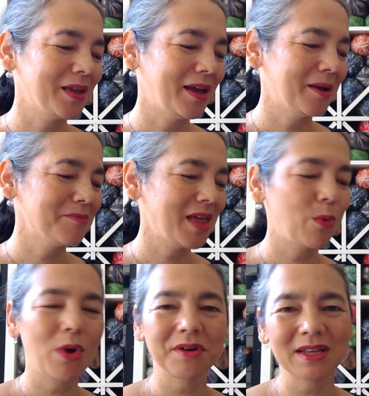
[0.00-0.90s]
they
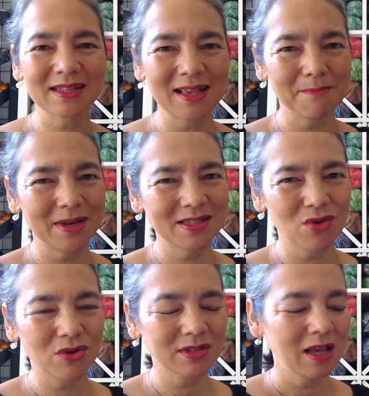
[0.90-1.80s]
won't accept my
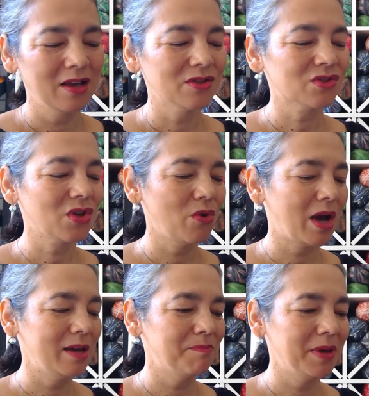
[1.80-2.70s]
socks. So
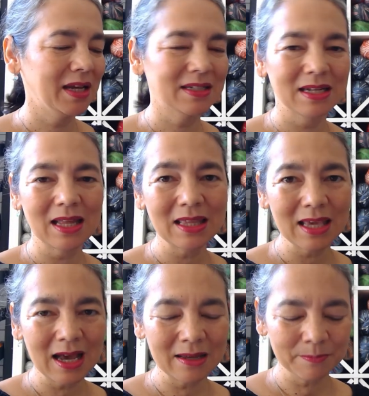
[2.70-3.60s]
I picked another
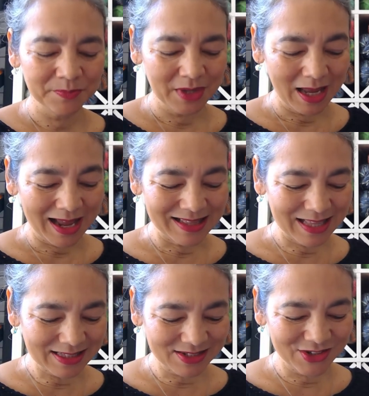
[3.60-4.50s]
yarn, and
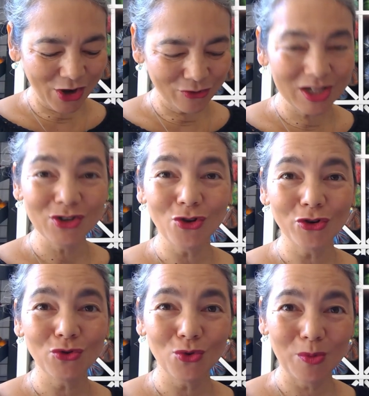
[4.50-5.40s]
that's the only
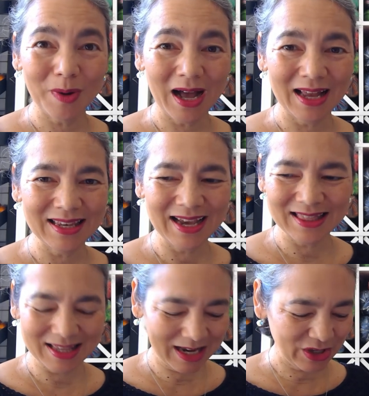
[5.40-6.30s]
non-opal yarn
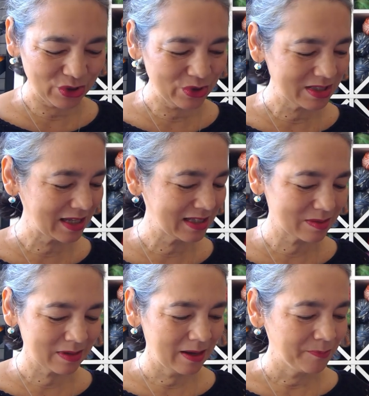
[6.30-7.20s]
that I used.
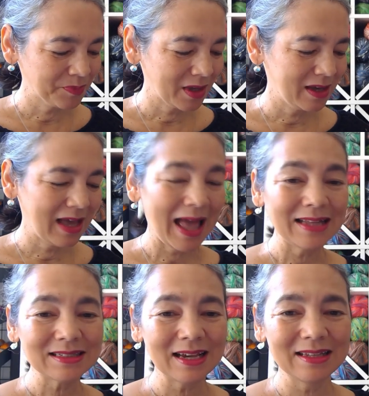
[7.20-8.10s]
It's a
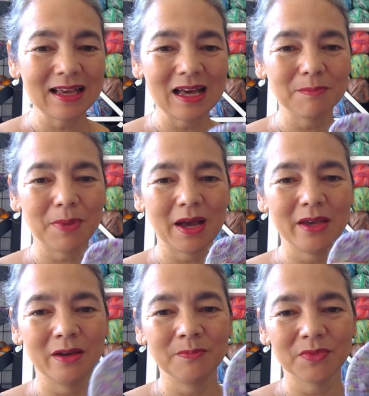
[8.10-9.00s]
hand-dyed yarn
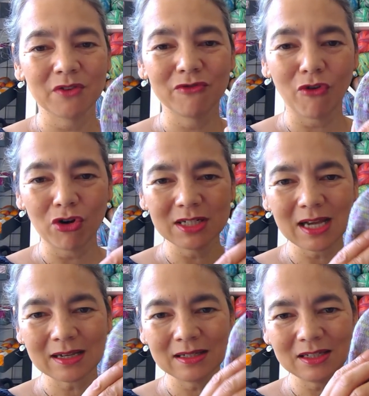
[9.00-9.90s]
by
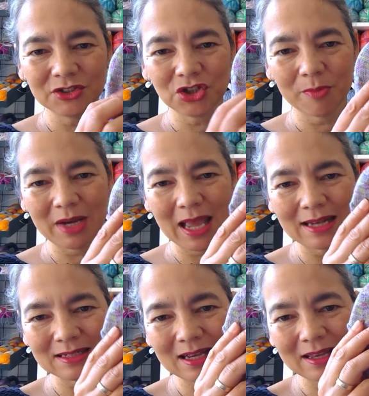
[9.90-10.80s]
Wolldackel, a German
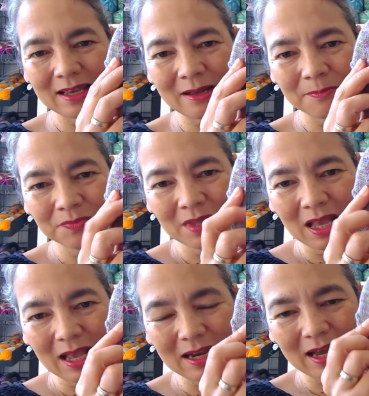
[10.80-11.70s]
hand dyer.
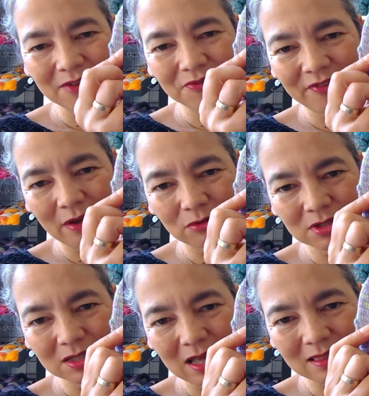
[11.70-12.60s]
And I
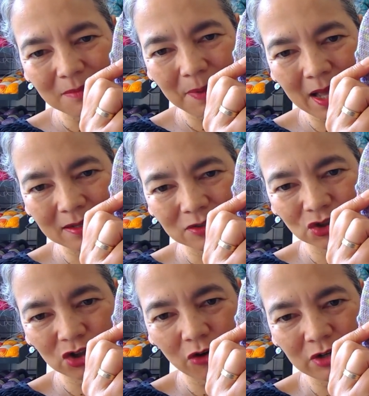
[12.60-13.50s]
felt that the pattern
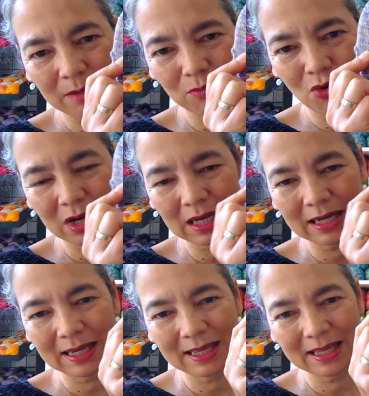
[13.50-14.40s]
showed up more
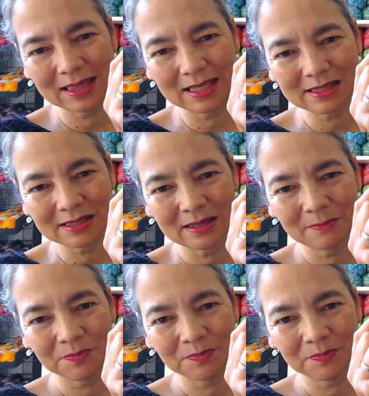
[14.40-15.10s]
clearly in this